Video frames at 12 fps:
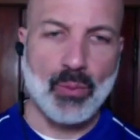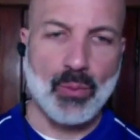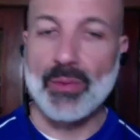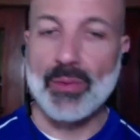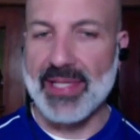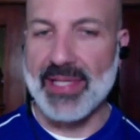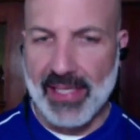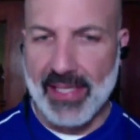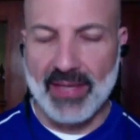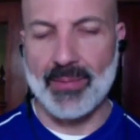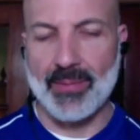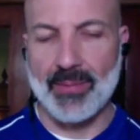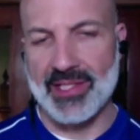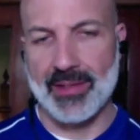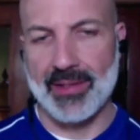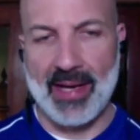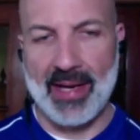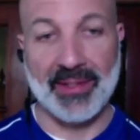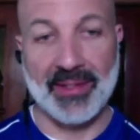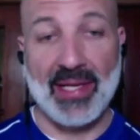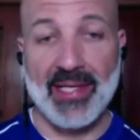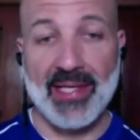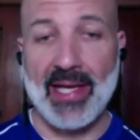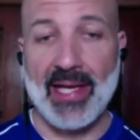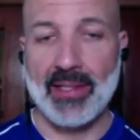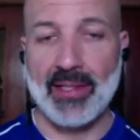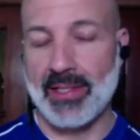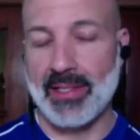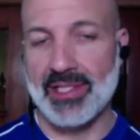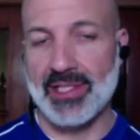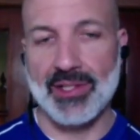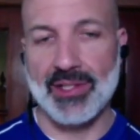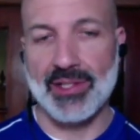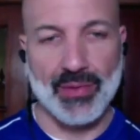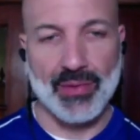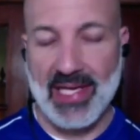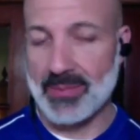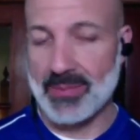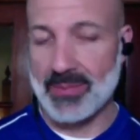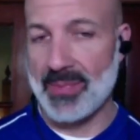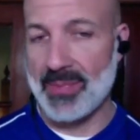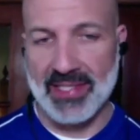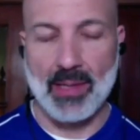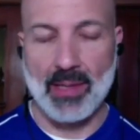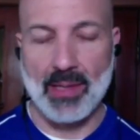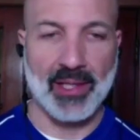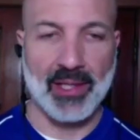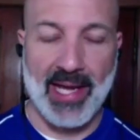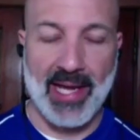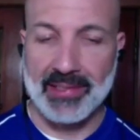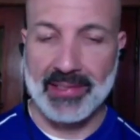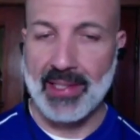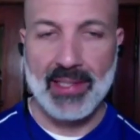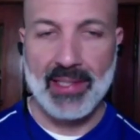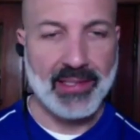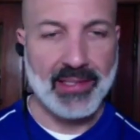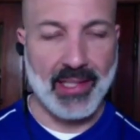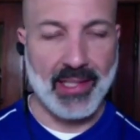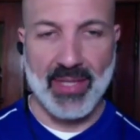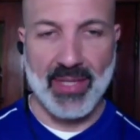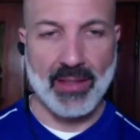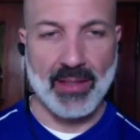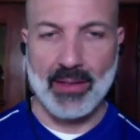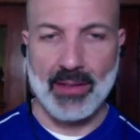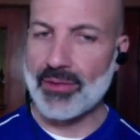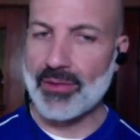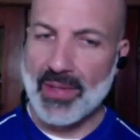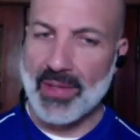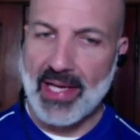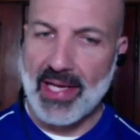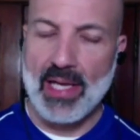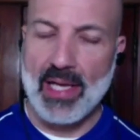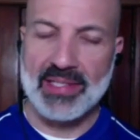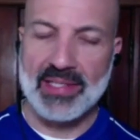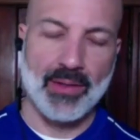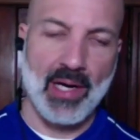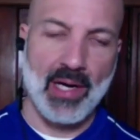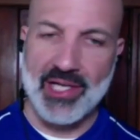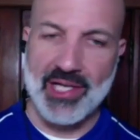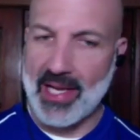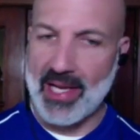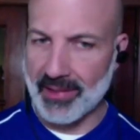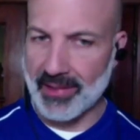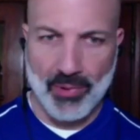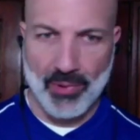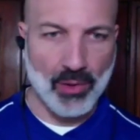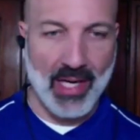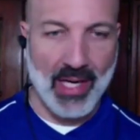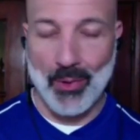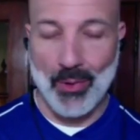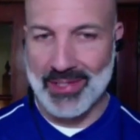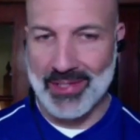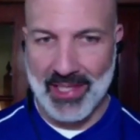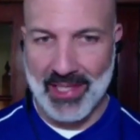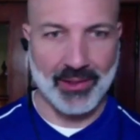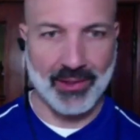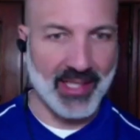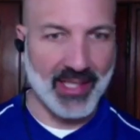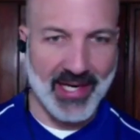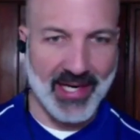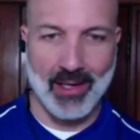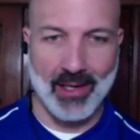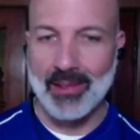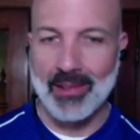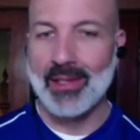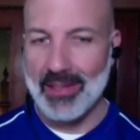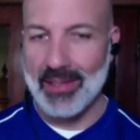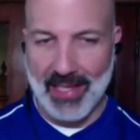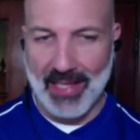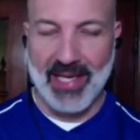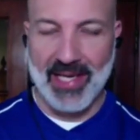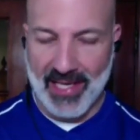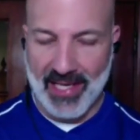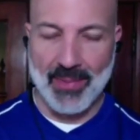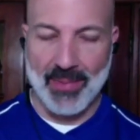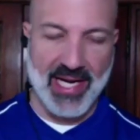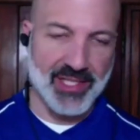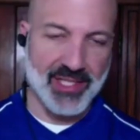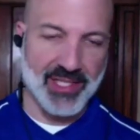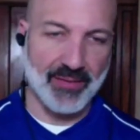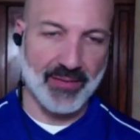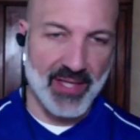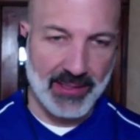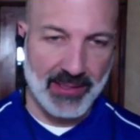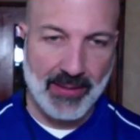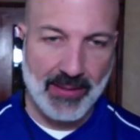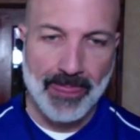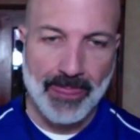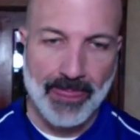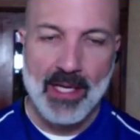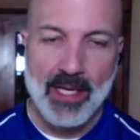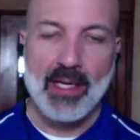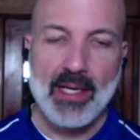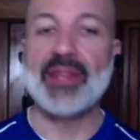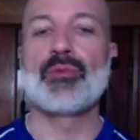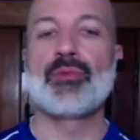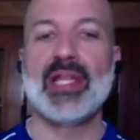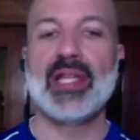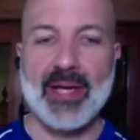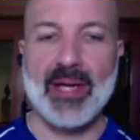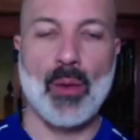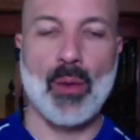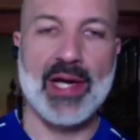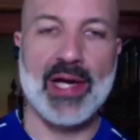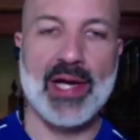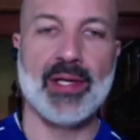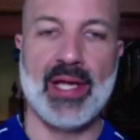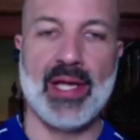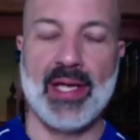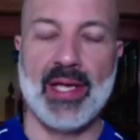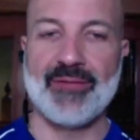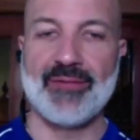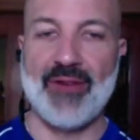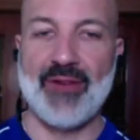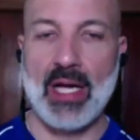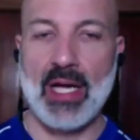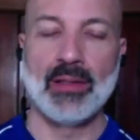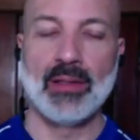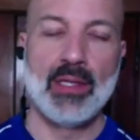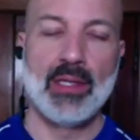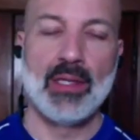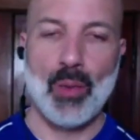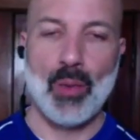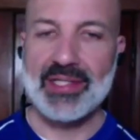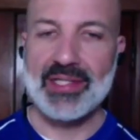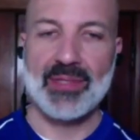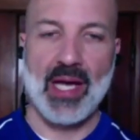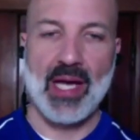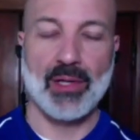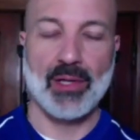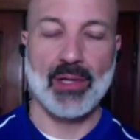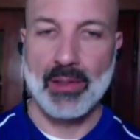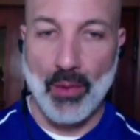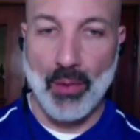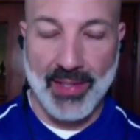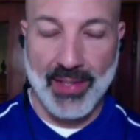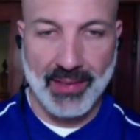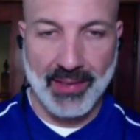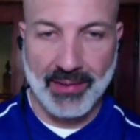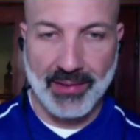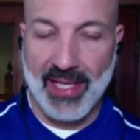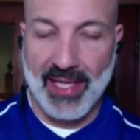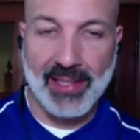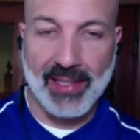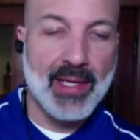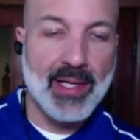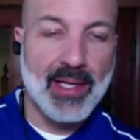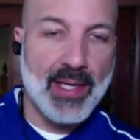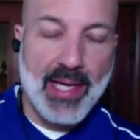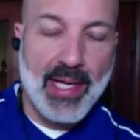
And we will be getting information out about that in addition to SPPS Summer Connect. Um, and, and, throw into that also our child care program or essential kid care, that, that combination of things. And then the really big question is fall. What is September going to look like?